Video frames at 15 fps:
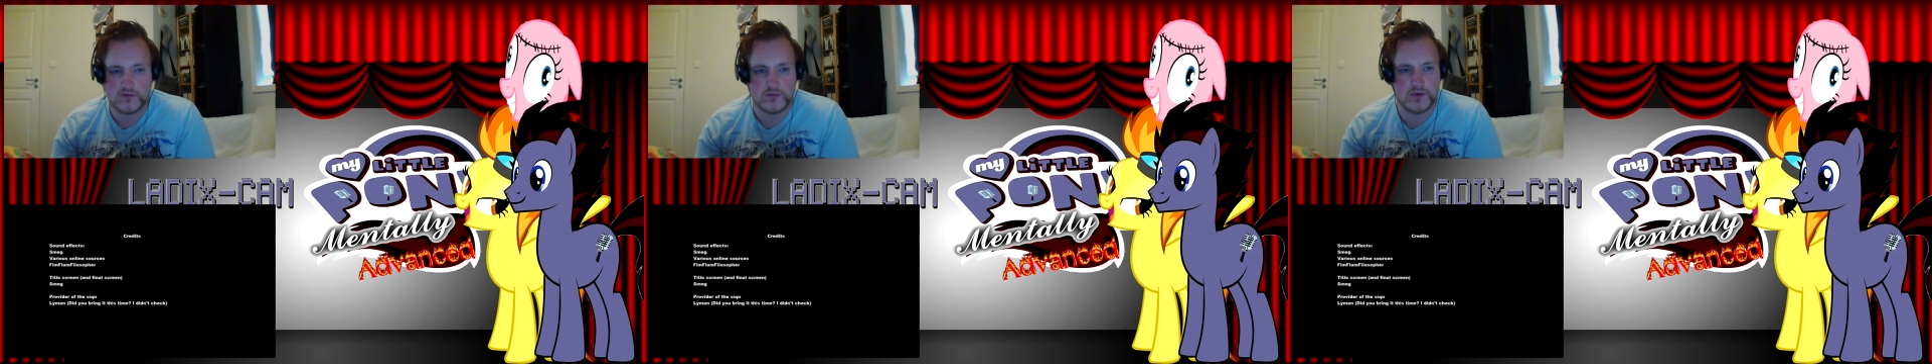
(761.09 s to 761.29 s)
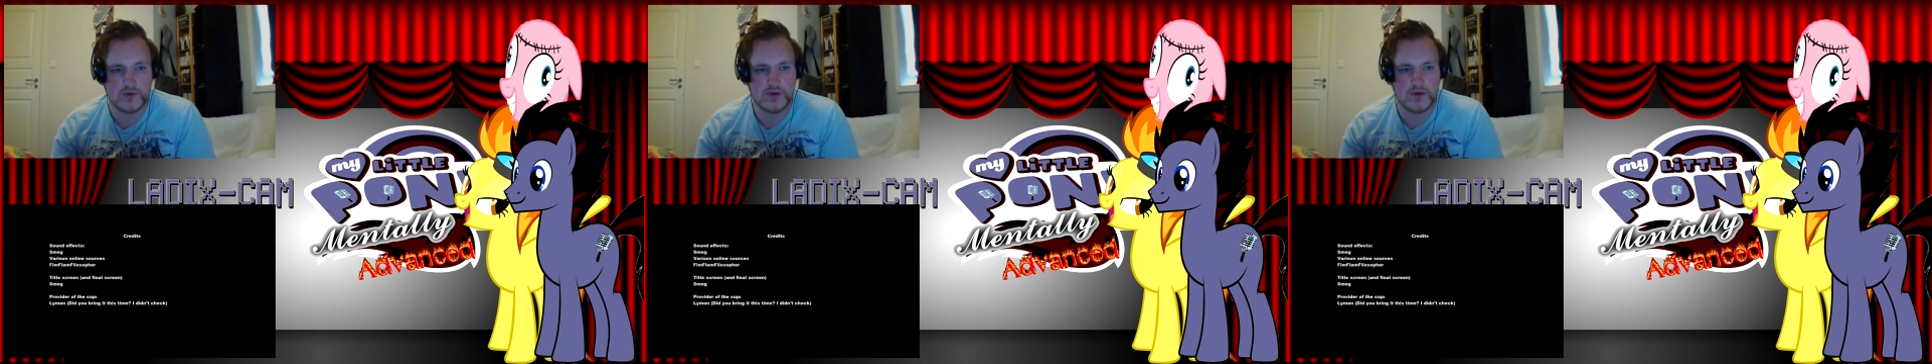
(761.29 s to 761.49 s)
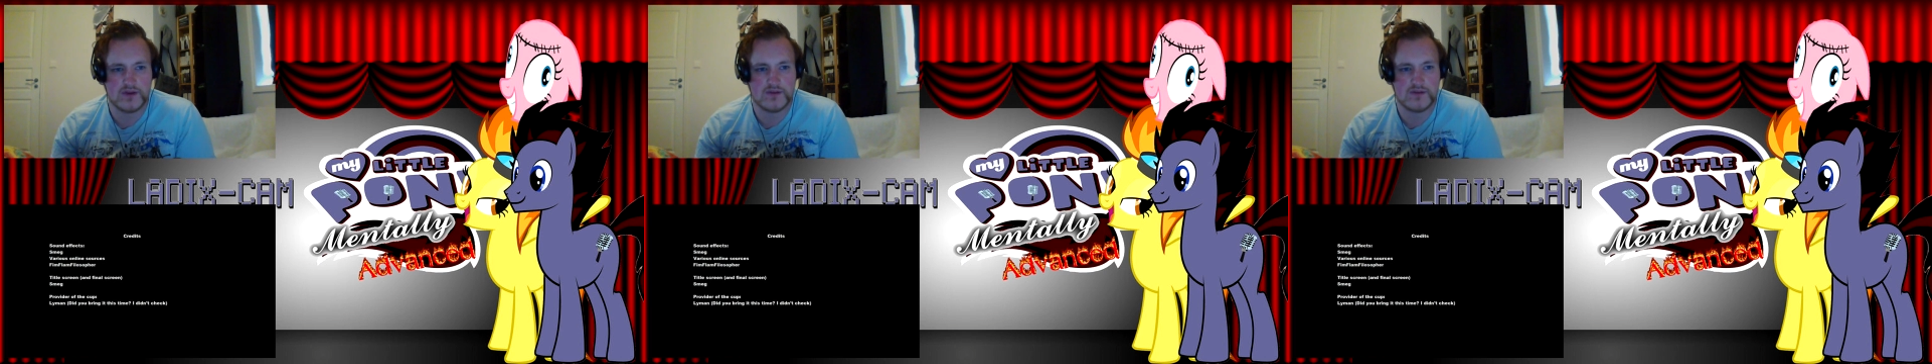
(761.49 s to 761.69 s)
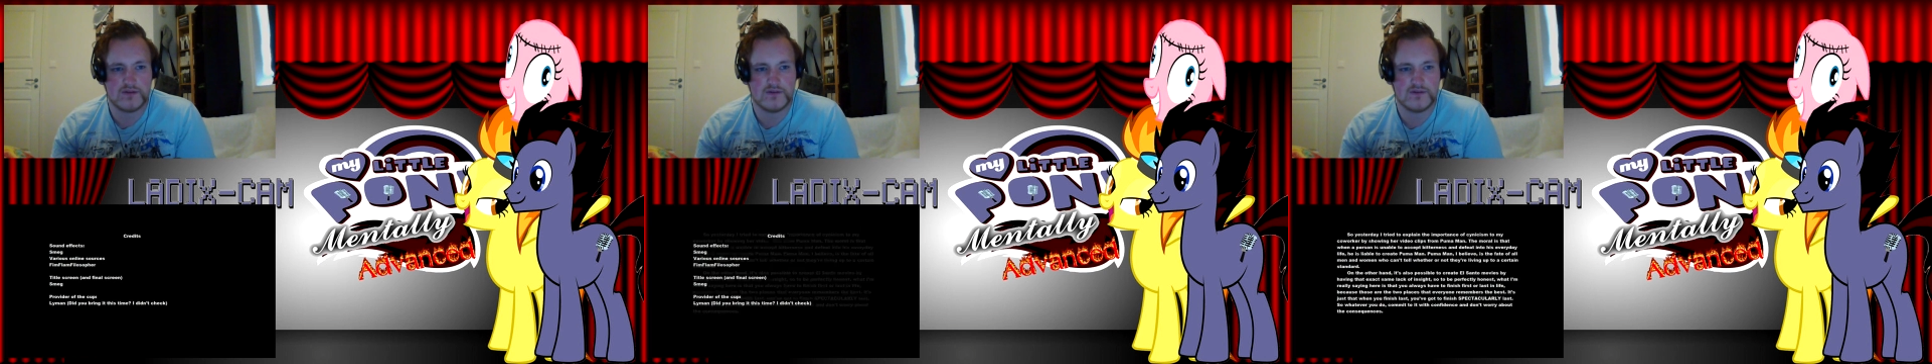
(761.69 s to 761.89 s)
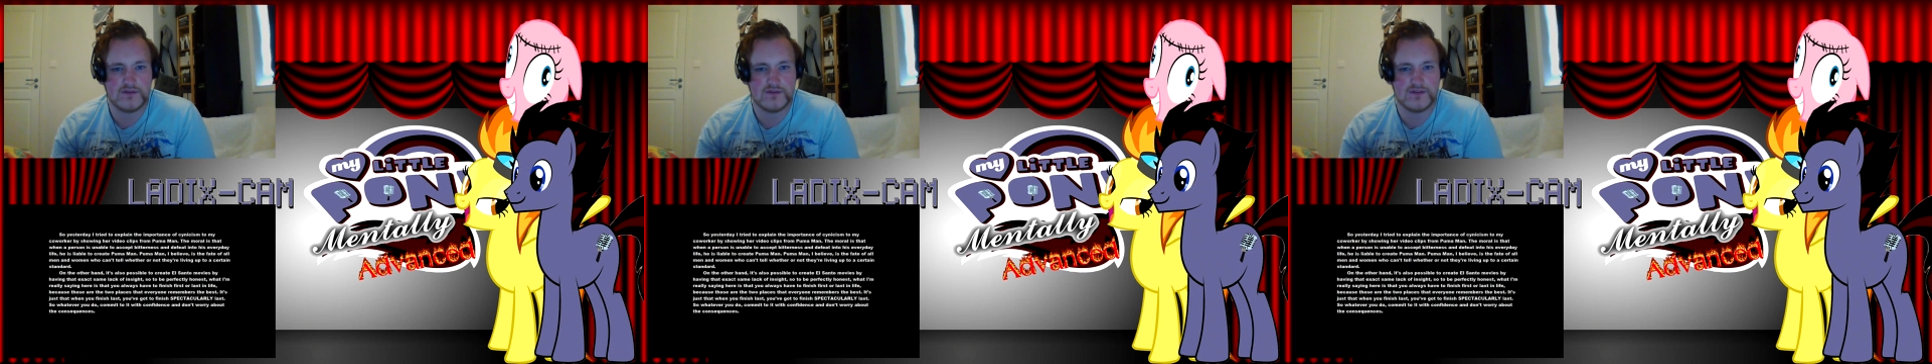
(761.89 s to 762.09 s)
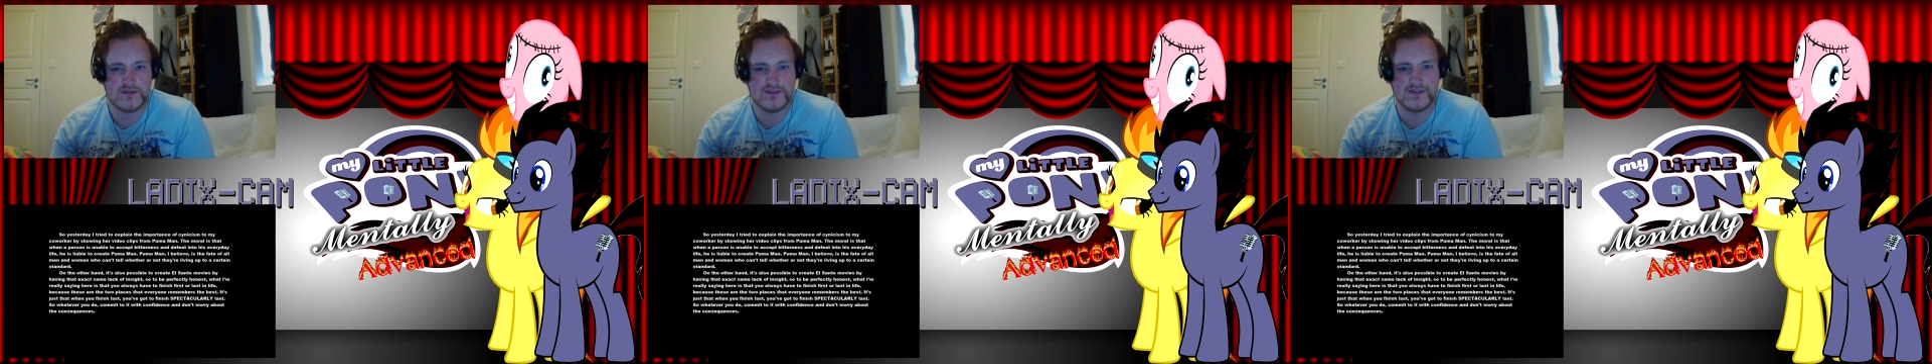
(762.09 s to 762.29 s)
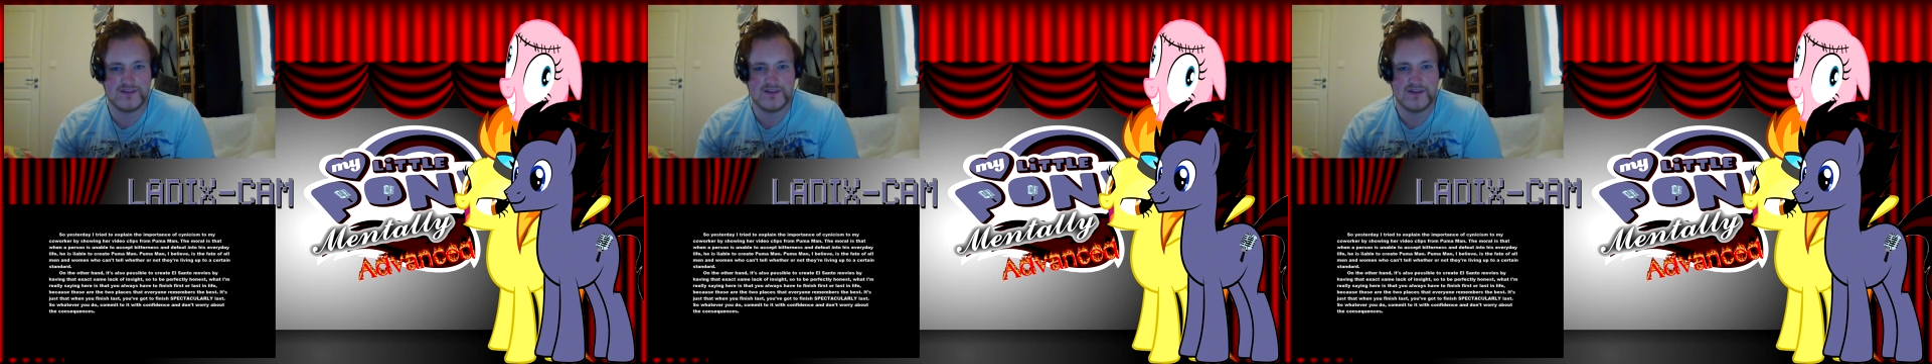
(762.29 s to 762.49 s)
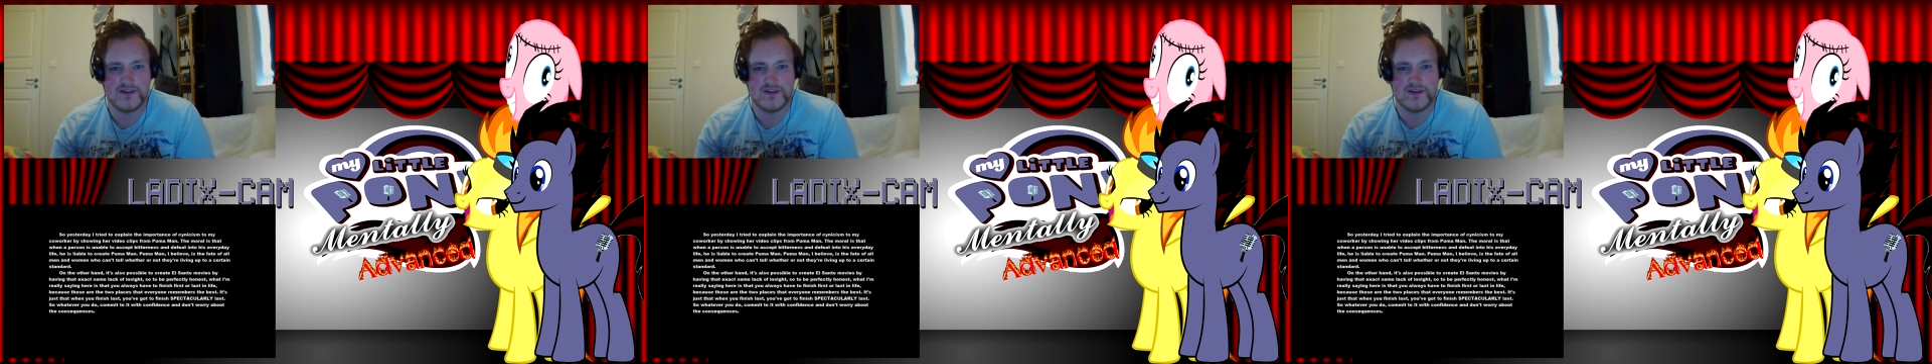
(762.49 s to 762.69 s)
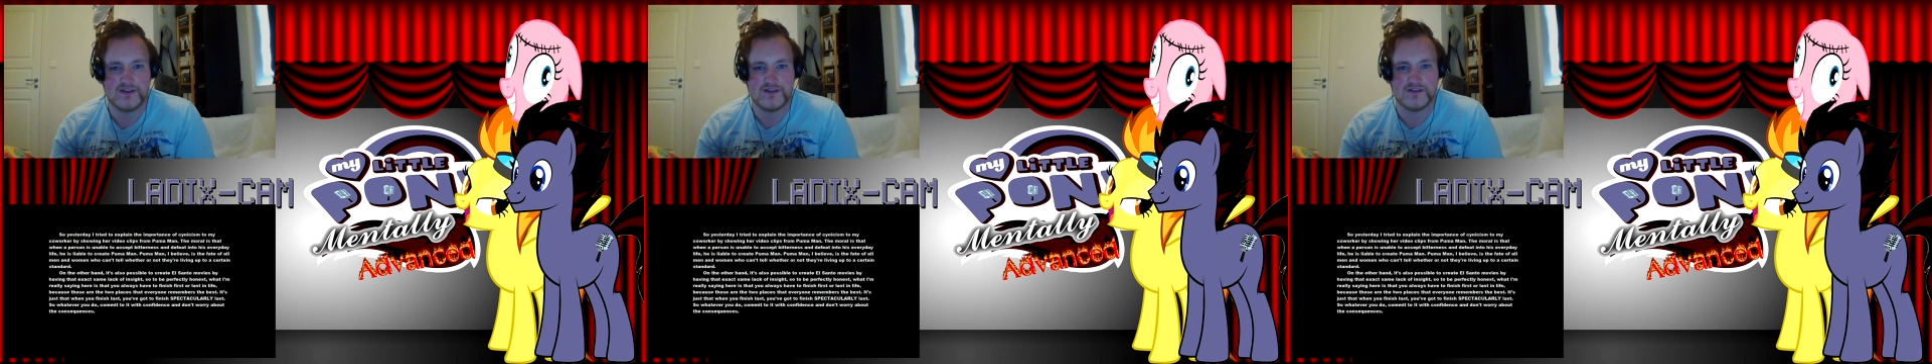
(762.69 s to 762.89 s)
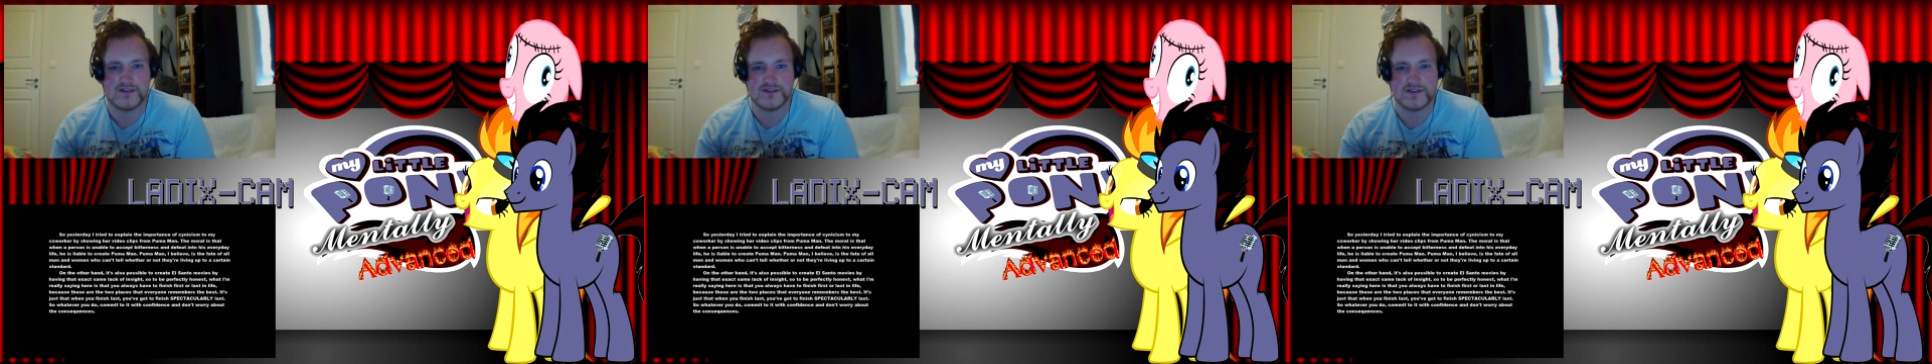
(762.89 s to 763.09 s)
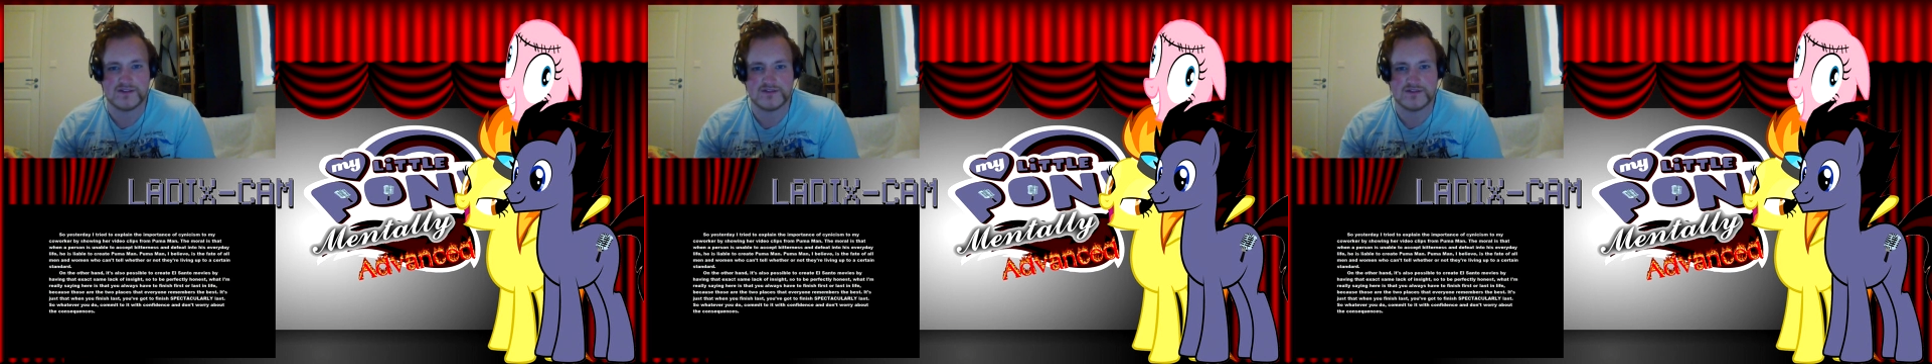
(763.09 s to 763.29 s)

What do I... Alright,